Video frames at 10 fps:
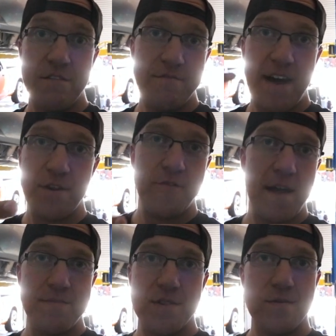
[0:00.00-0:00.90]
vinyl
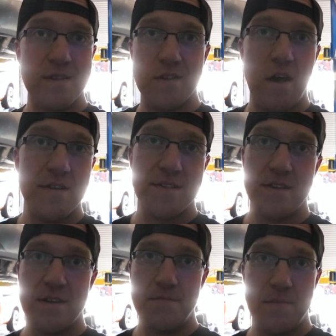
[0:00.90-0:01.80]
wraps to exhaust,
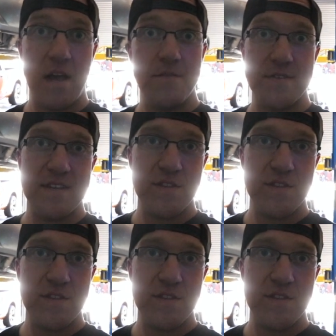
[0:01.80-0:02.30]
um, and obviously